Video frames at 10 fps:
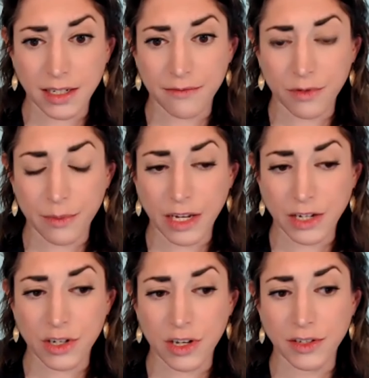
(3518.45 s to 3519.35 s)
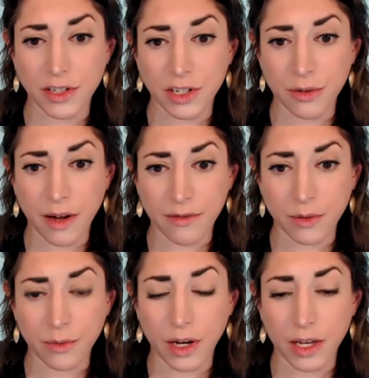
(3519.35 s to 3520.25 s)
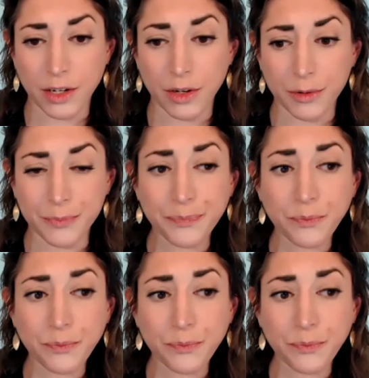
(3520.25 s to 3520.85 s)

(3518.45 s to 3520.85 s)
information to everyone who